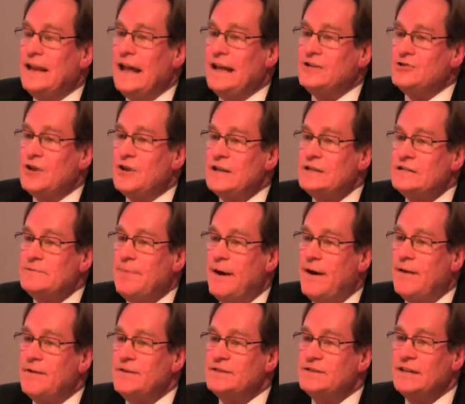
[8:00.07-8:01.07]
the land
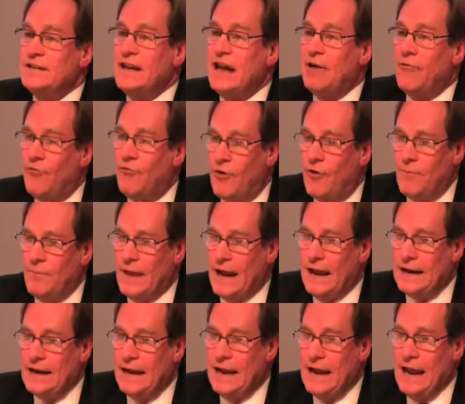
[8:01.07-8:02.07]
transparency, and from
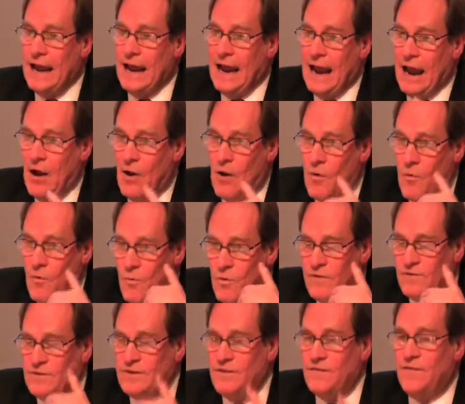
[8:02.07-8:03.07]
that,
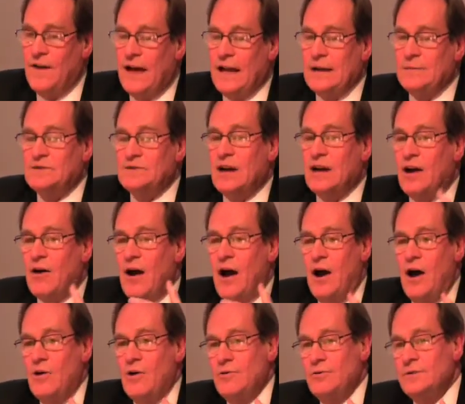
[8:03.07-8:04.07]
we've developed our
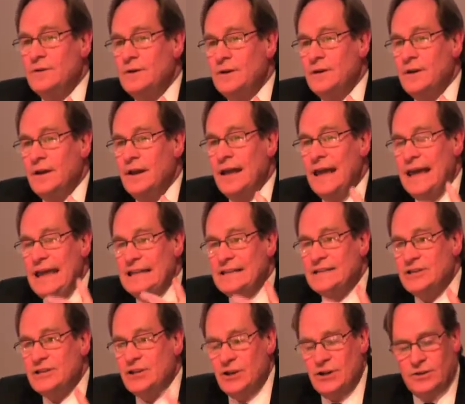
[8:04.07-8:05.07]
own
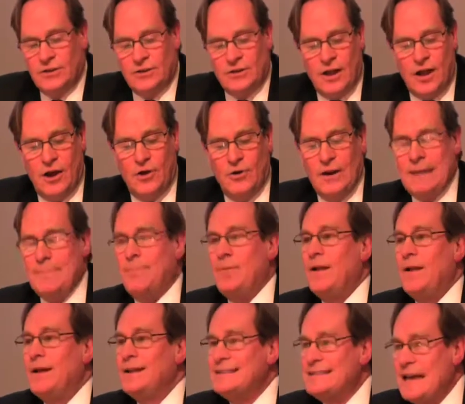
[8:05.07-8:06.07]
internal Olam
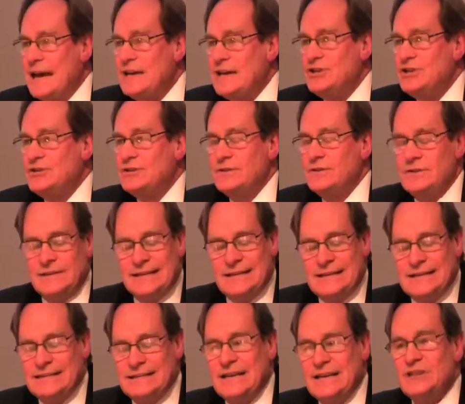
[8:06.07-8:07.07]
plantations,
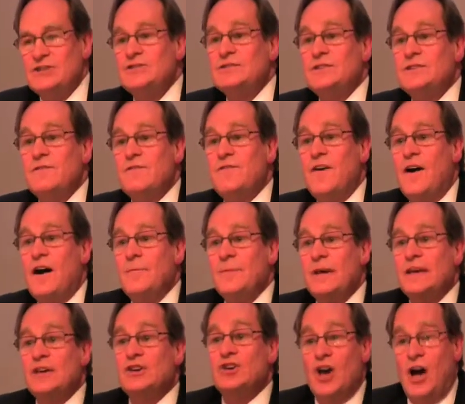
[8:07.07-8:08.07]
concessions, and
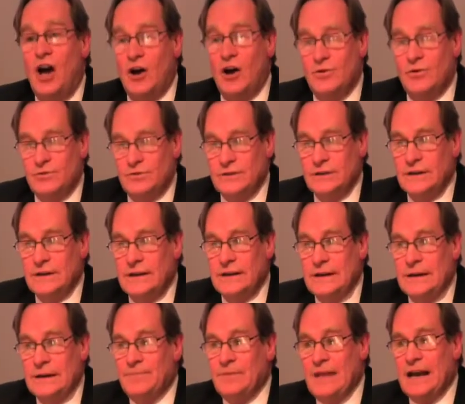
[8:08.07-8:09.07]
farming code.
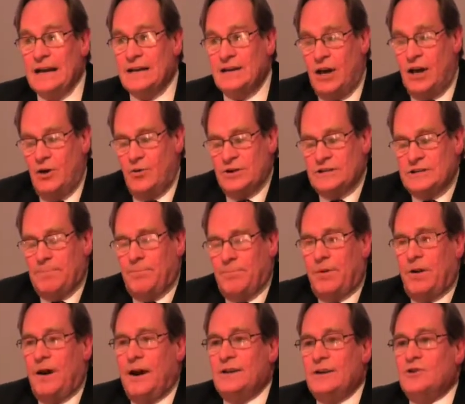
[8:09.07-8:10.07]
That code is
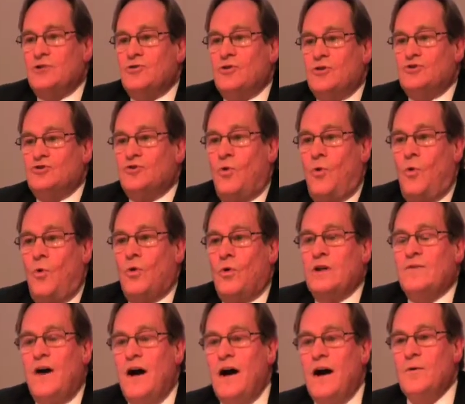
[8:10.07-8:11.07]
applied across
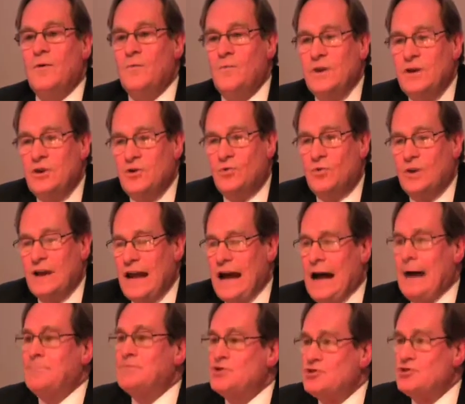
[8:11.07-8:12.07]
all of our, we call it
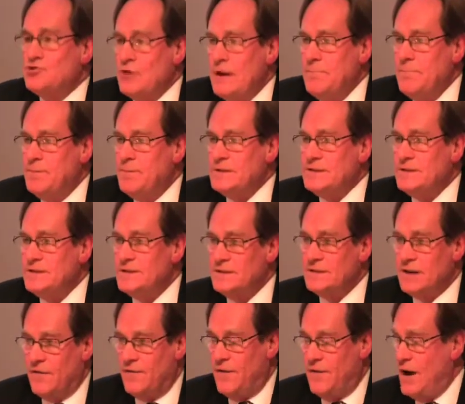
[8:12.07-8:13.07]
upstream
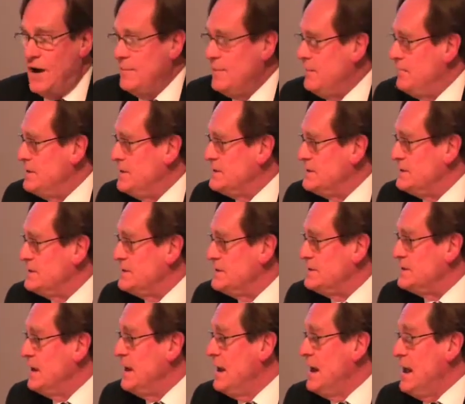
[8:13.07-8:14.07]
businesses, our farming
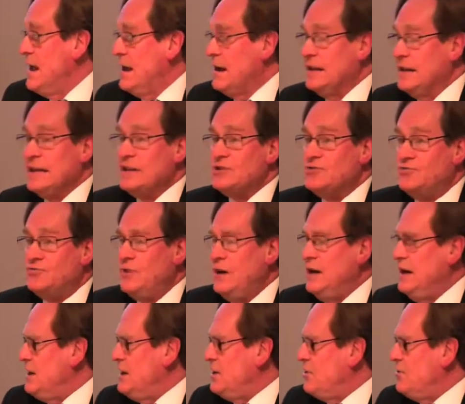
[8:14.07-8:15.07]
businesses. And I think it's
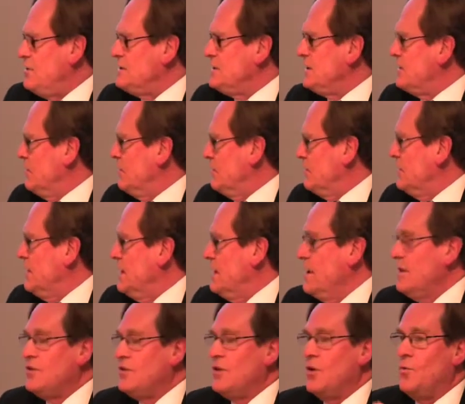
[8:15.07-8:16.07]
really critical
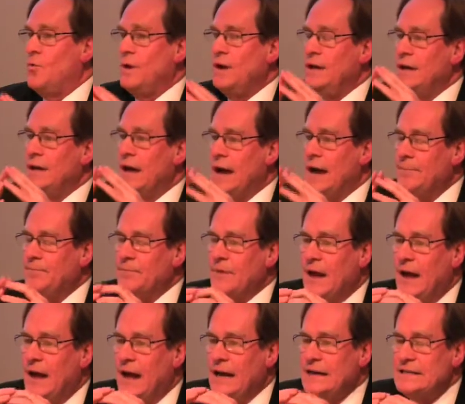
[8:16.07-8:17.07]
that we
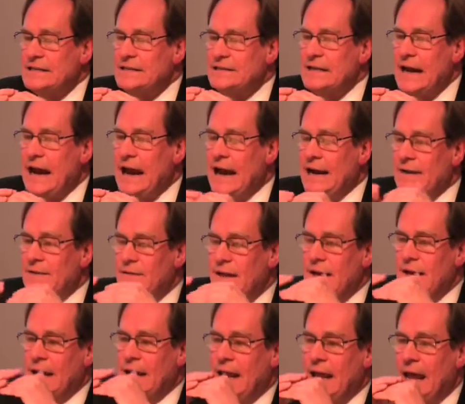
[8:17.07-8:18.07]
understand
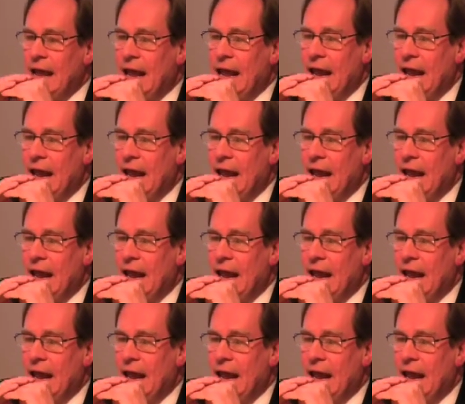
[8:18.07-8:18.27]
that